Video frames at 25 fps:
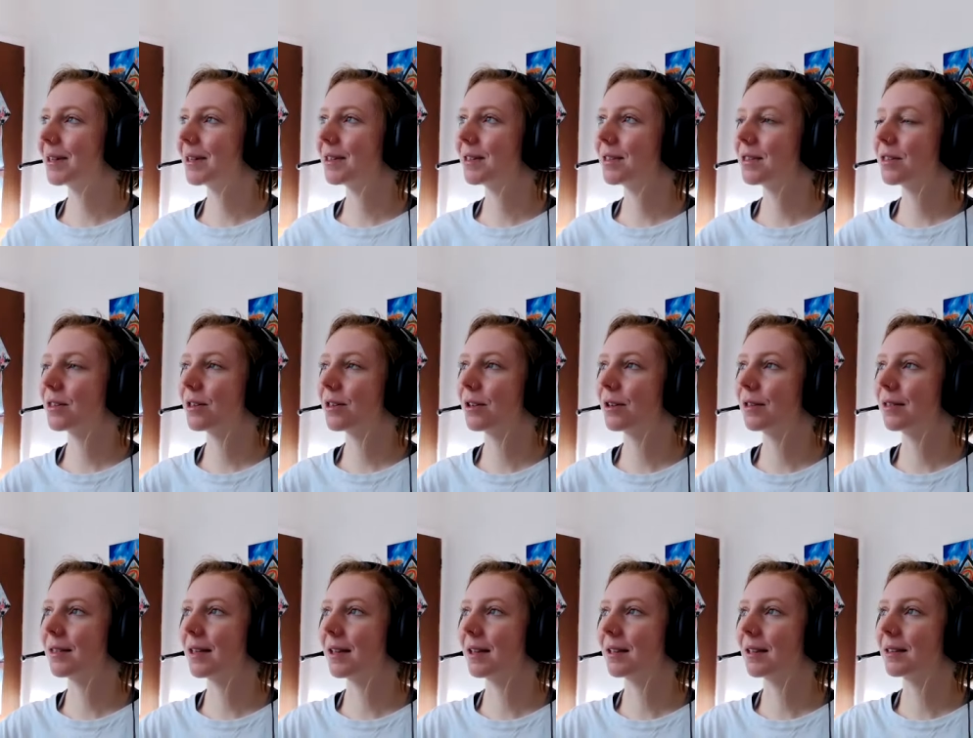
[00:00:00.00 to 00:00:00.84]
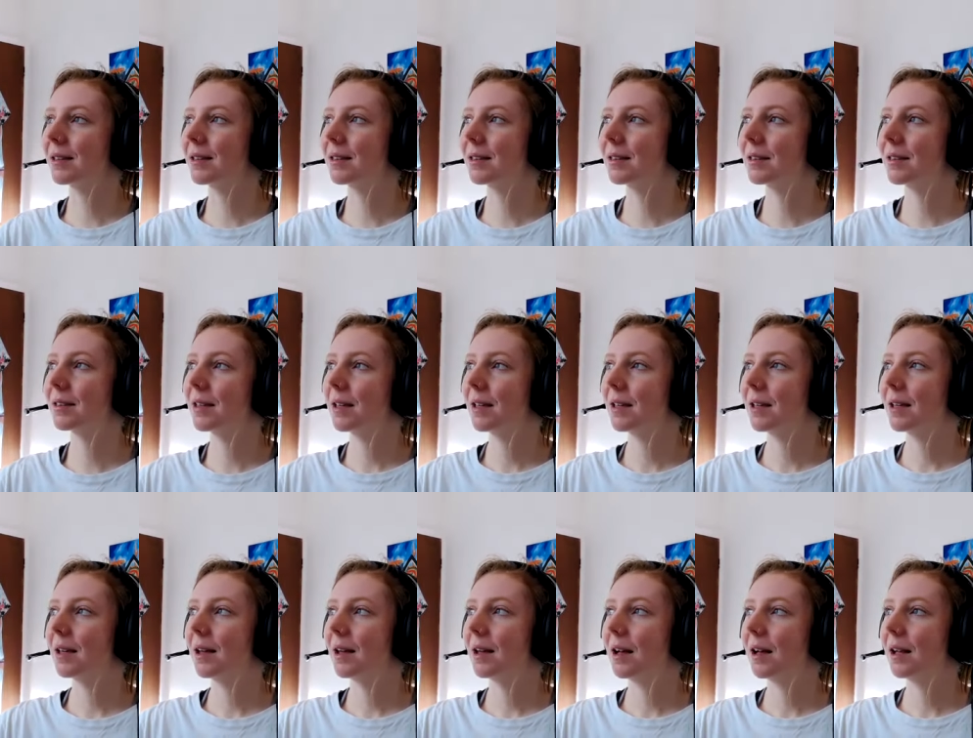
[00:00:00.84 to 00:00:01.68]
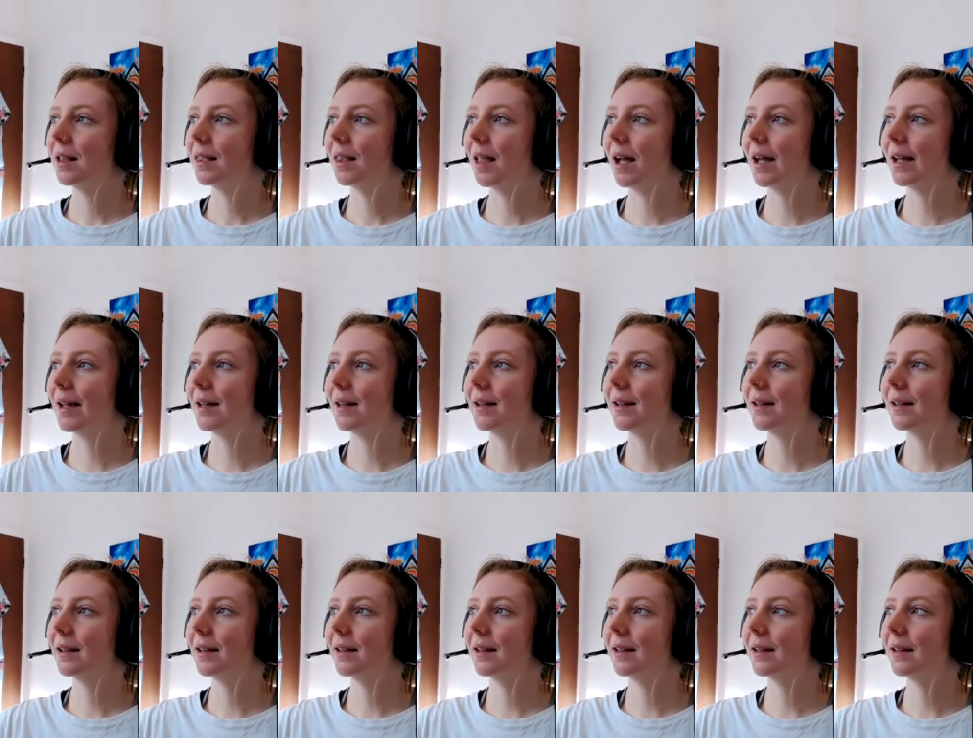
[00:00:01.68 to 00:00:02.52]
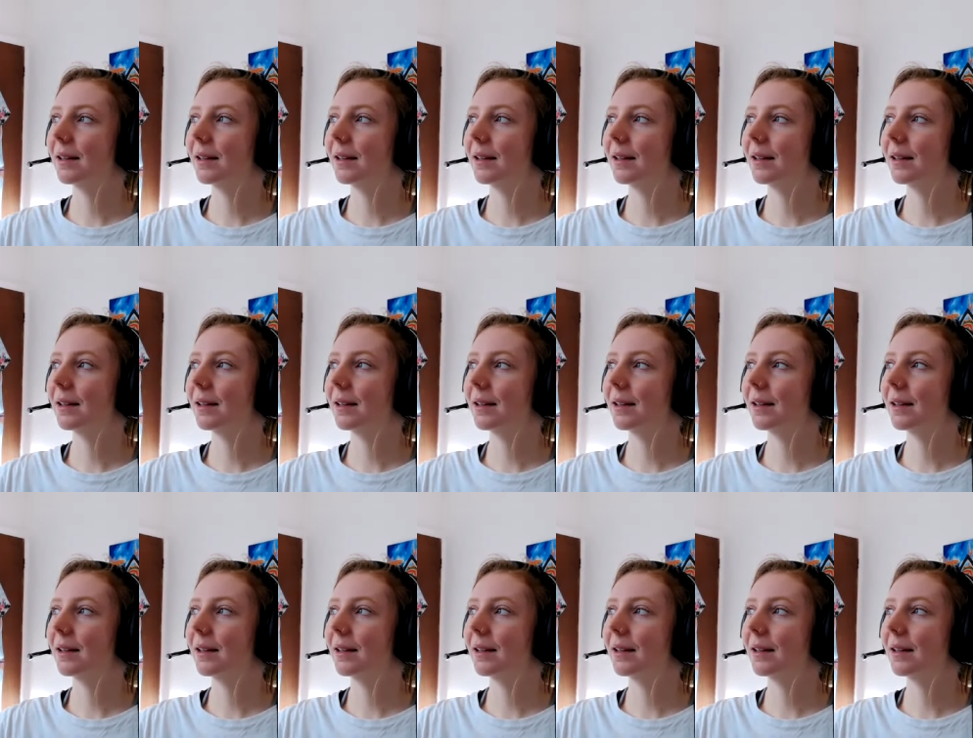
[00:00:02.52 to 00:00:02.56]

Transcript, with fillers: into this like